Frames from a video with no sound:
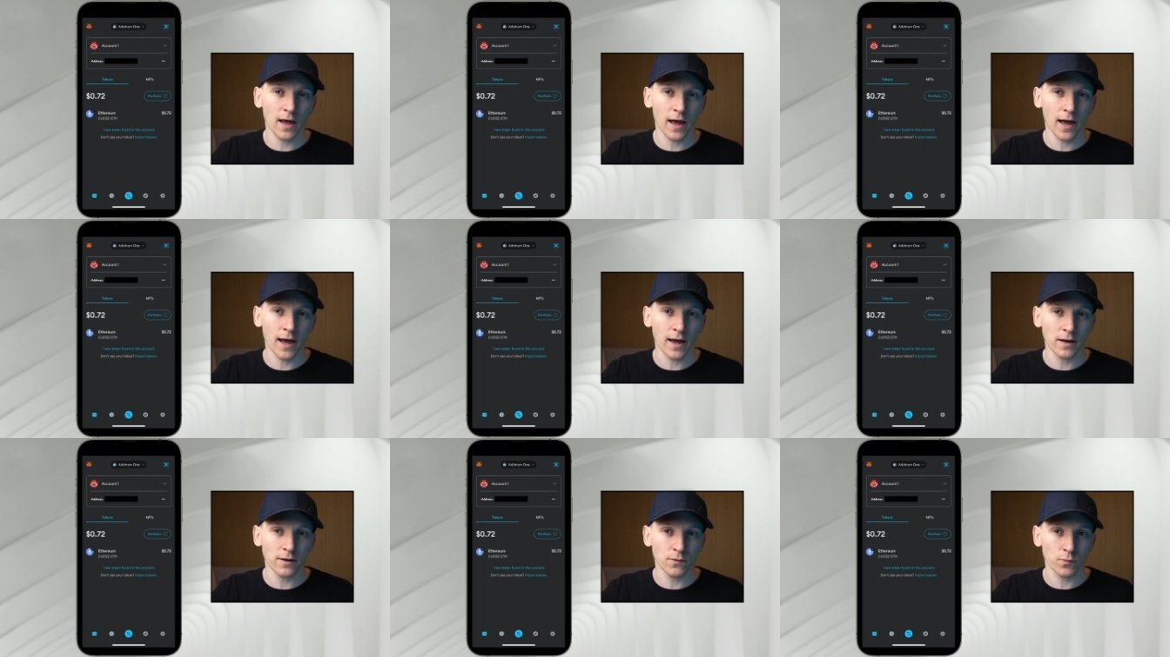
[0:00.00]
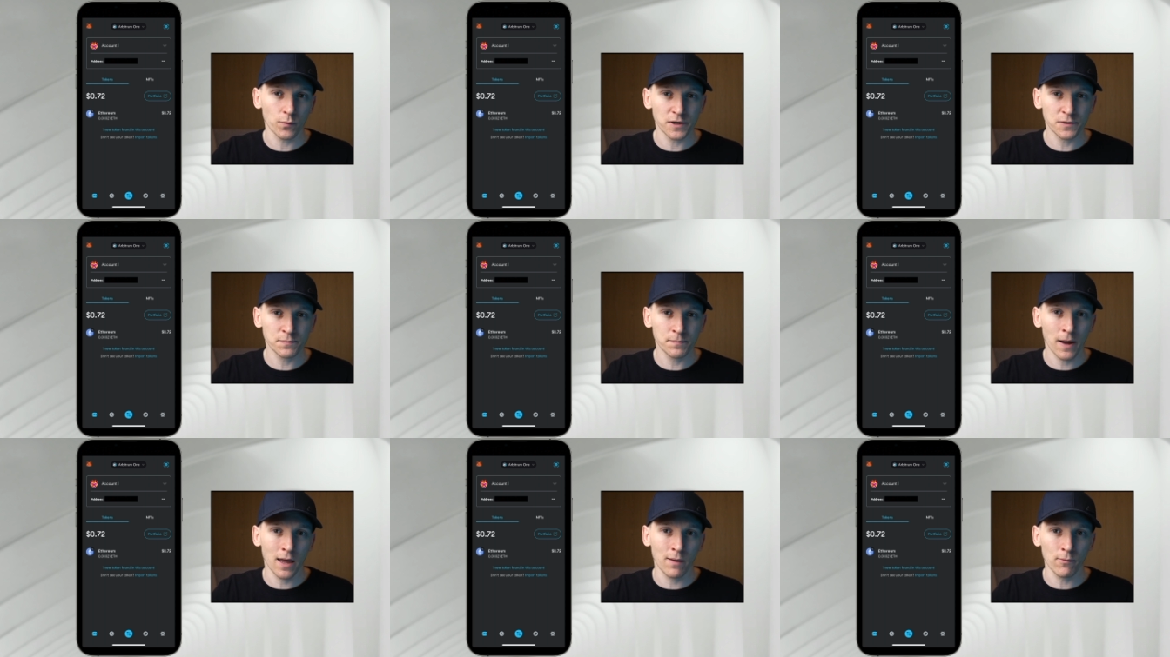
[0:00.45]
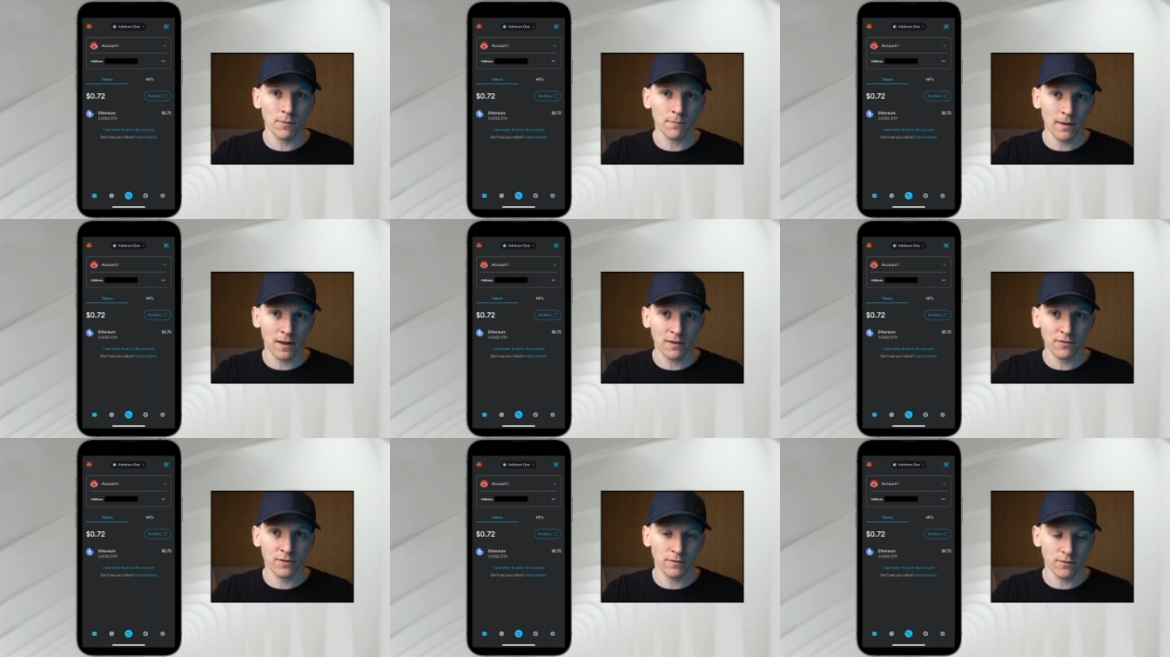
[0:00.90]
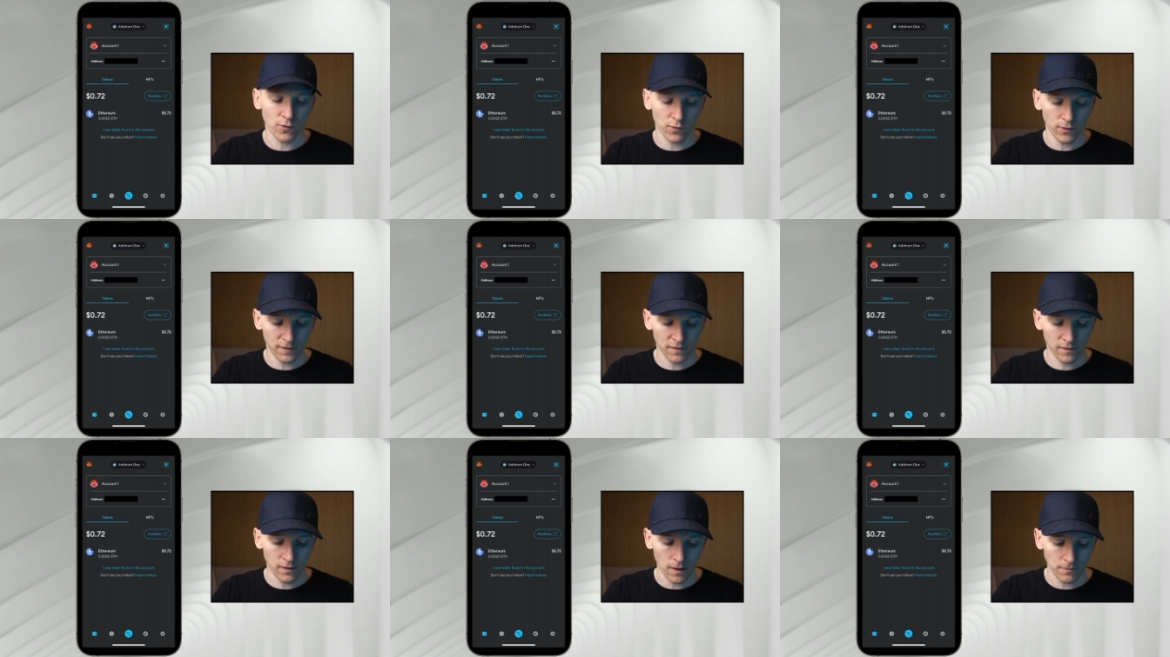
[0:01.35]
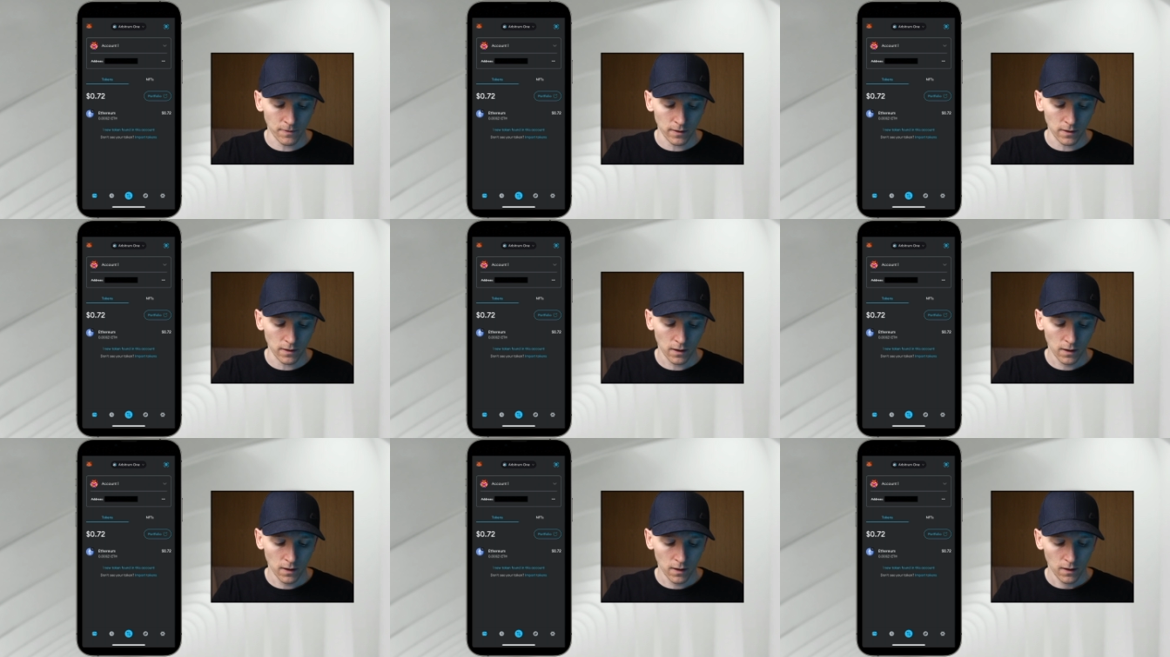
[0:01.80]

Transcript: and which payment methods are accepted.